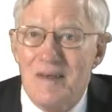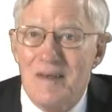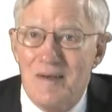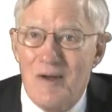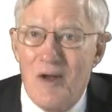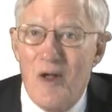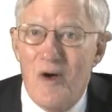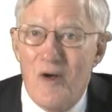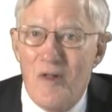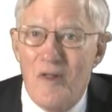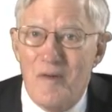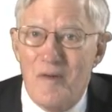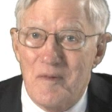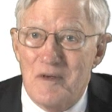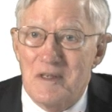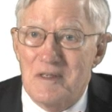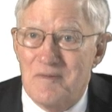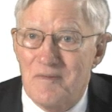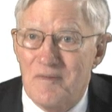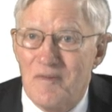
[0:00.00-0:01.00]
law that
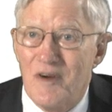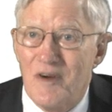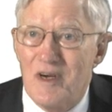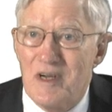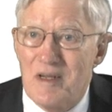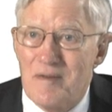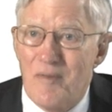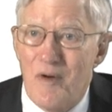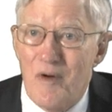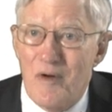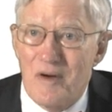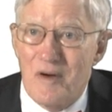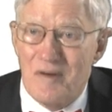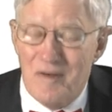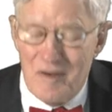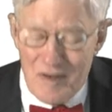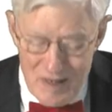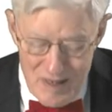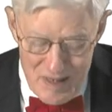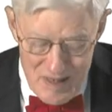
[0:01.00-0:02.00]
was very important
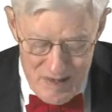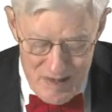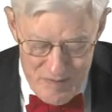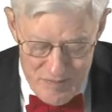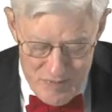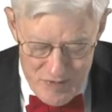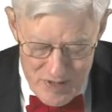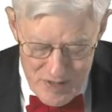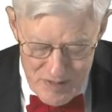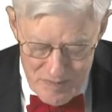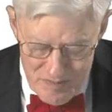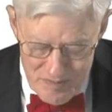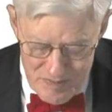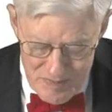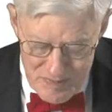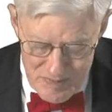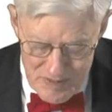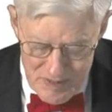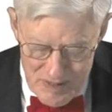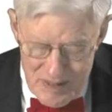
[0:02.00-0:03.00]
for the
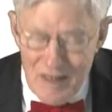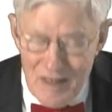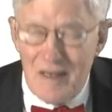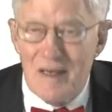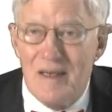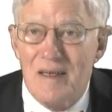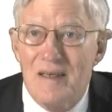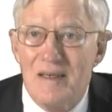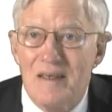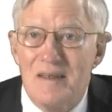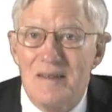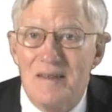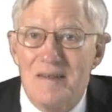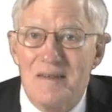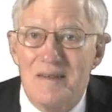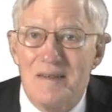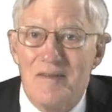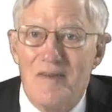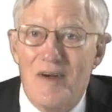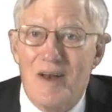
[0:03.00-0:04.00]

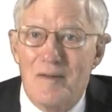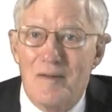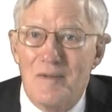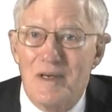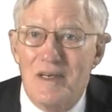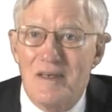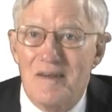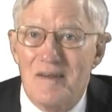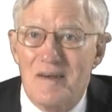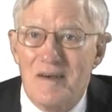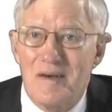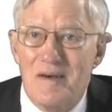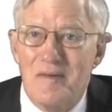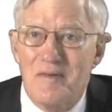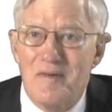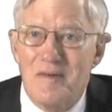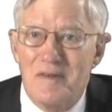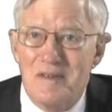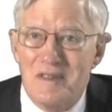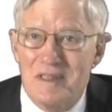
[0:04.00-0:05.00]
development of
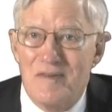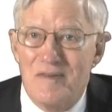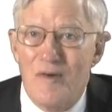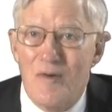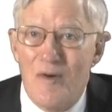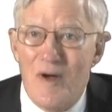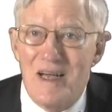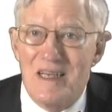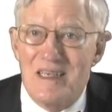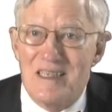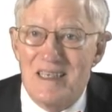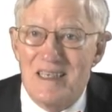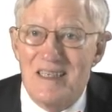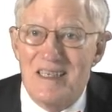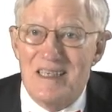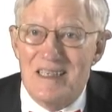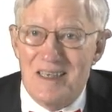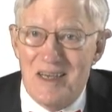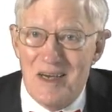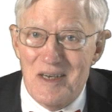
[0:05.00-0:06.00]
civil rights in
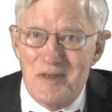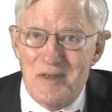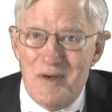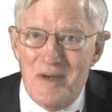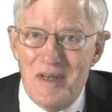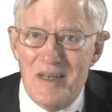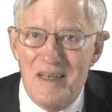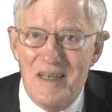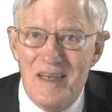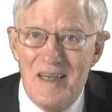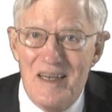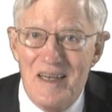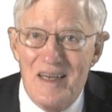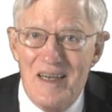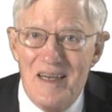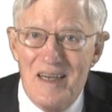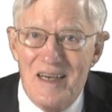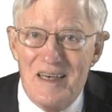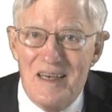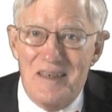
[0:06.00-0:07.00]
this country.
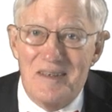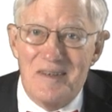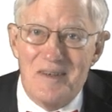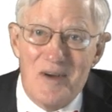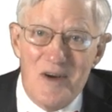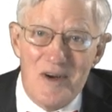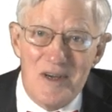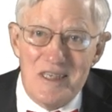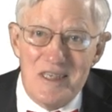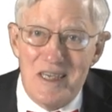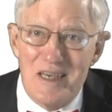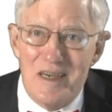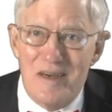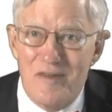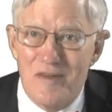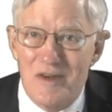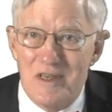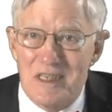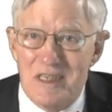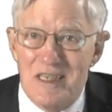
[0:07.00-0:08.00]
Garcia
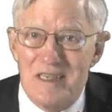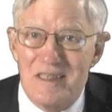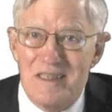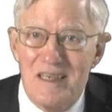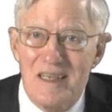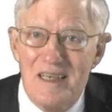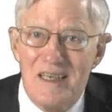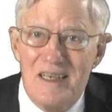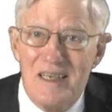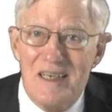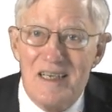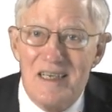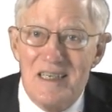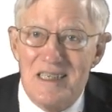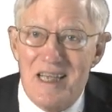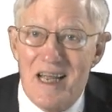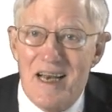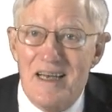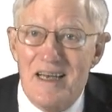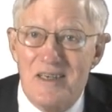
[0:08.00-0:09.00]
versus
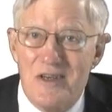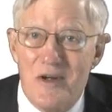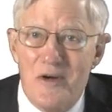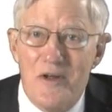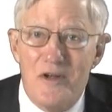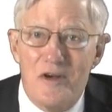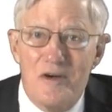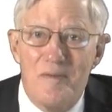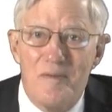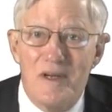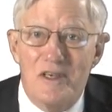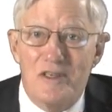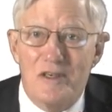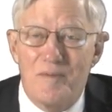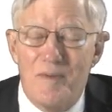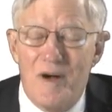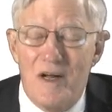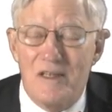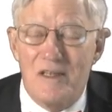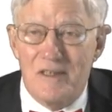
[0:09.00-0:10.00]
San Antonio
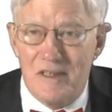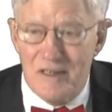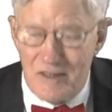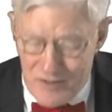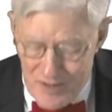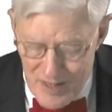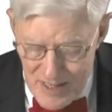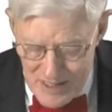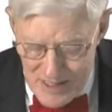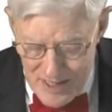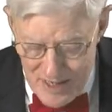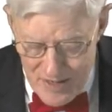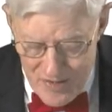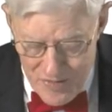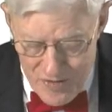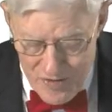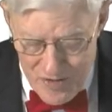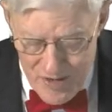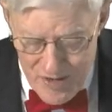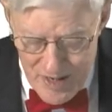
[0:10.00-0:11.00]
Metropolitan Transit
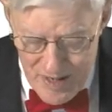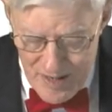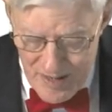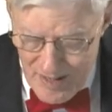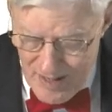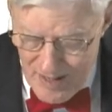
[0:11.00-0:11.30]
Authority